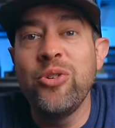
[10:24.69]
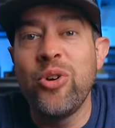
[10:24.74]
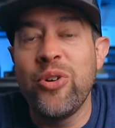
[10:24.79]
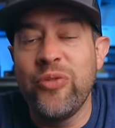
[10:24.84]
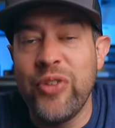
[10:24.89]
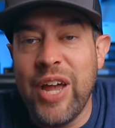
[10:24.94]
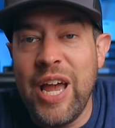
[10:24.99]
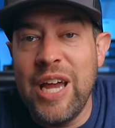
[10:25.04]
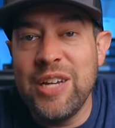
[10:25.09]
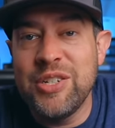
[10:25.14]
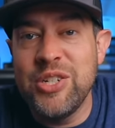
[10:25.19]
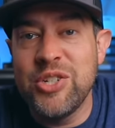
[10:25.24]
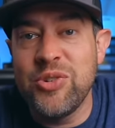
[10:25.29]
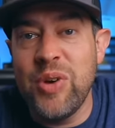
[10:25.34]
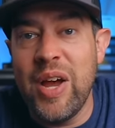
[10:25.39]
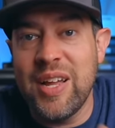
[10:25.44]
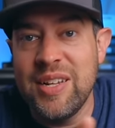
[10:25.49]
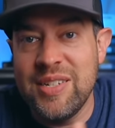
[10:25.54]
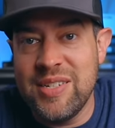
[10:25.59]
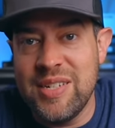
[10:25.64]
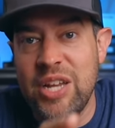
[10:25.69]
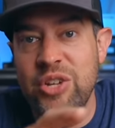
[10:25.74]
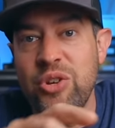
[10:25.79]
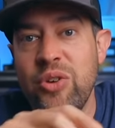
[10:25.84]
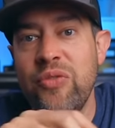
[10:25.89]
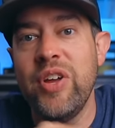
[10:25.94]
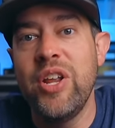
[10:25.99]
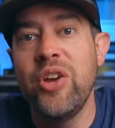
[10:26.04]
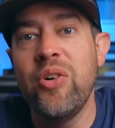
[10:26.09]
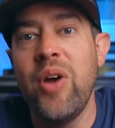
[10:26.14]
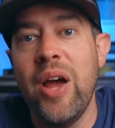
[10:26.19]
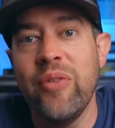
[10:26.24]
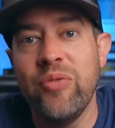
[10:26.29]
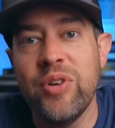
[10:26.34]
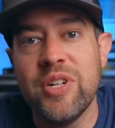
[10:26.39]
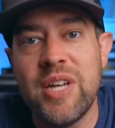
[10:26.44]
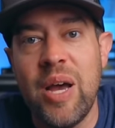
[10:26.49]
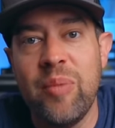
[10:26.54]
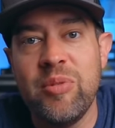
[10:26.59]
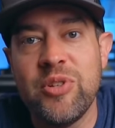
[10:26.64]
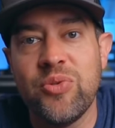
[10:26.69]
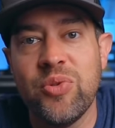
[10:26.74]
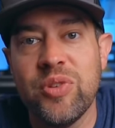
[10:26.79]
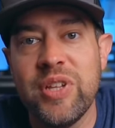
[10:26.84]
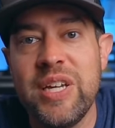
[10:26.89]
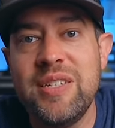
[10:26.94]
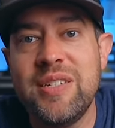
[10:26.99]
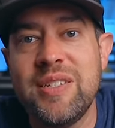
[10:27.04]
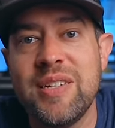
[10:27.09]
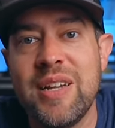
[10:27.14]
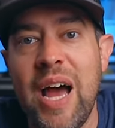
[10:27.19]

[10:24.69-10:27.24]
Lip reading: notification so I can send you a video every time it's released,